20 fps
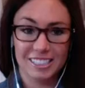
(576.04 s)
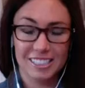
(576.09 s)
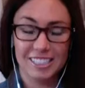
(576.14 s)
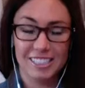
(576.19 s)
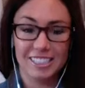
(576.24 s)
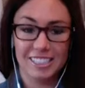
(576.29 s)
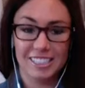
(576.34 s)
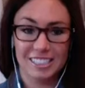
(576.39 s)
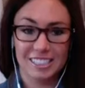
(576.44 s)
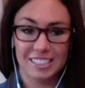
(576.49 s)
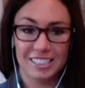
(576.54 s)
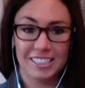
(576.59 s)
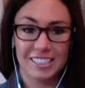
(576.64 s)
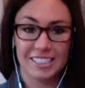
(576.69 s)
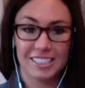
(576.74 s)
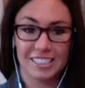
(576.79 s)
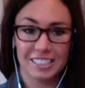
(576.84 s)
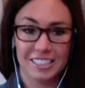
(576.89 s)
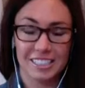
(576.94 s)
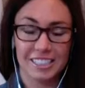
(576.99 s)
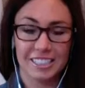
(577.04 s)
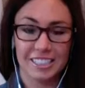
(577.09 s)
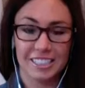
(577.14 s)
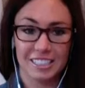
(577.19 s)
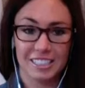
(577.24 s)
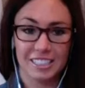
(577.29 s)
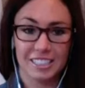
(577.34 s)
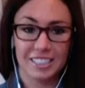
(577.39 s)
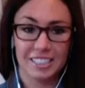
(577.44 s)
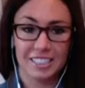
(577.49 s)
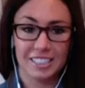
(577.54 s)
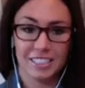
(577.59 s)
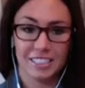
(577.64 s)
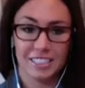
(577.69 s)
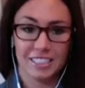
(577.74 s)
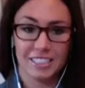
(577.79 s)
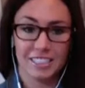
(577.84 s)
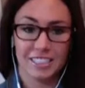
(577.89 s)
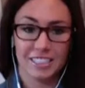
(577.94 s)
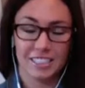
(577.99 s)

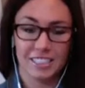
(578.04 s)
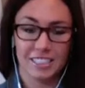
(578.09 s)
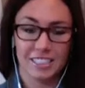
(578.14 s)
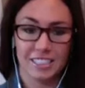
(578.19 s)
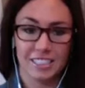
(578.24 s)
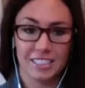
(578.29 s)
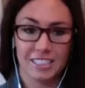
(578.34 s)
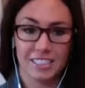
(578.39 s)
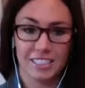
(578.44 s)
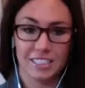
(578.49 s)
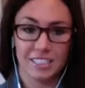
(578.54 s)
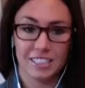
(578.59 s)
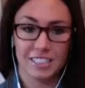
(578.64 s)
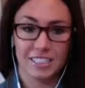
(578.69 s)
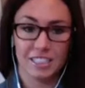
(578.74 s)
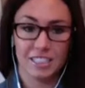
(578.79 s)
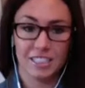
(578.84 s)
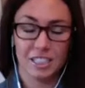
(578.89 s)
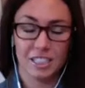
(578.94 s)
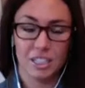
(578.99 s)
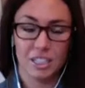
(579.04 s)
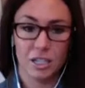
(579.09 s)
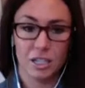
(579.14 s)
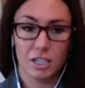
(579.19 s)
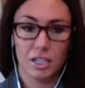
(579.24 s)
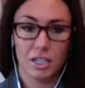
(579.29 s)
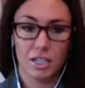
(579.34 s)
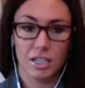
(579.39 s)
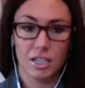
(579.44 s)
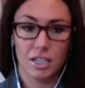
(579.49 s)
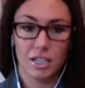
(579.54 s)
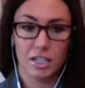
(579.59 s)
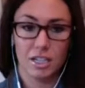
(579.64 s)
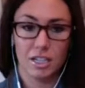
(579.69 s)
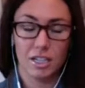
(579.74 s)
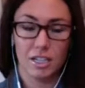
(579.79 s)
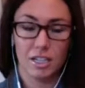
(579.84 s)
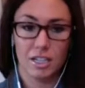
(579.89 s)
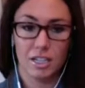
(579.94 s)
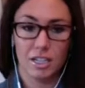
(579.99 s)

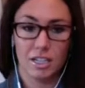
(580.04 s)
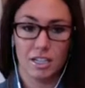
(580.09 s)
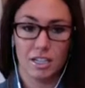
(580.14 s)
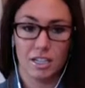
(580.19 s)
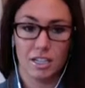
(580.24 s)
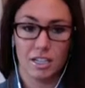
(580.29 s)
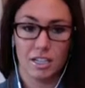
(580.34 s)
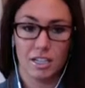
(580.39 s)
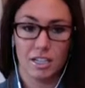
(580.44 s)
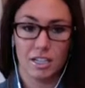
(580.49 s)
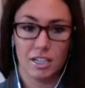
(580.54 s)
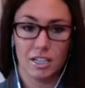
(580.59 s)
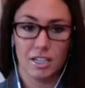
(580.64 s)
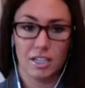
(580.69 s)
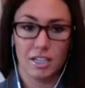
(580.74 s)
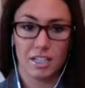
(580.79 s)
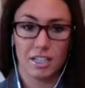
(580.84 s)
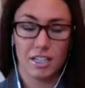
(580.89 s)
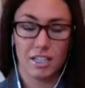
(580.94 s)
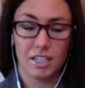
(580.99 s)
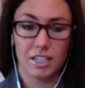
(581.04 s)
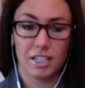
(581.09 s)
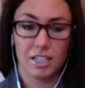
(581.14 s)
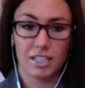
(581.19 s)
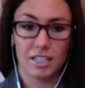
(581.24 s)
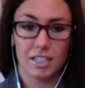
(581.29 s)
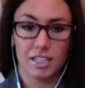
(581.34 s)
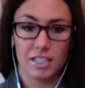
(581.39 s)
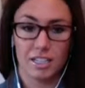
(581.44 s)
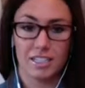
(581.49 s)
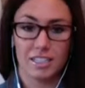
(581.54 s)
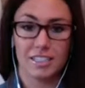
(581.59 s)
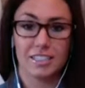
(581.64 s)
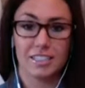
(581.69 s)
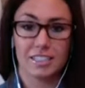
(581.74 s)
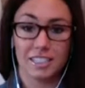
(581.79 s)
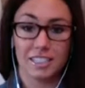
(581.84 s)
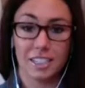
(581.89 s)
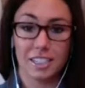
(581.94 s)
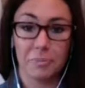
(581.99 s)

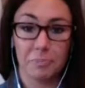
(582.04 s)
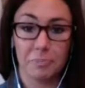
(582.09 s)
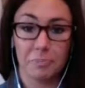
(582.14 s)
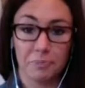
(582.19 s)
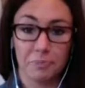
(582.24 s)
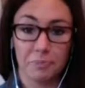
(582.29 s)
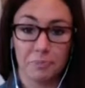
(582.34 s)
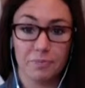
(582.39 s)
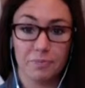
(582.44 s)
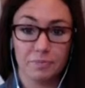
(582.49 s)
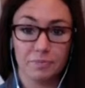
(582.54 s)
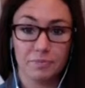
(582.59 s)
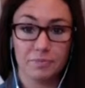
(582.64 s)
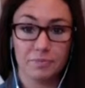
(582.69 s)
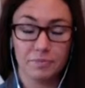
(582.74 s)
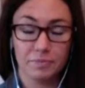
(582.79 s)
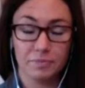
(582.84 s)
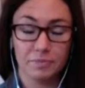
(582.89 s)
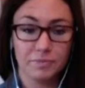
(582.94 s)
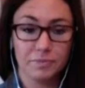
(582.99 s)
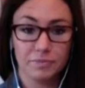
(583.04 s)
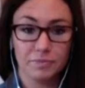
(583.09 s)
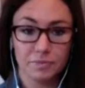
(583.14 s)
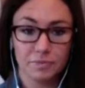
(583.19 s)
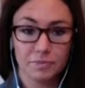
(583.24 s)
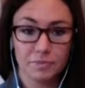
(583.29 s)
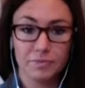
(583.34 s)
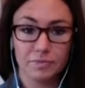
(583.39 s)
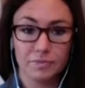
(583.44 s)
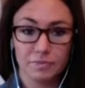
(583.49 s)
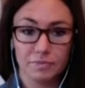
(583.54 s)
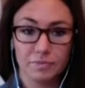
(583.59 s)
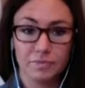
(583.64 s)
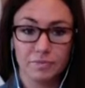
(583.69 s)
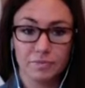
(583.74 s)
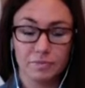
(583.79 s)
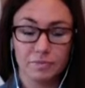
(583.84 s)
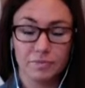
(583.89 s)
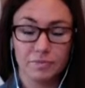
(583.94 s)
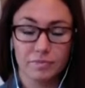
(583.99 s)
The person shown says nothing.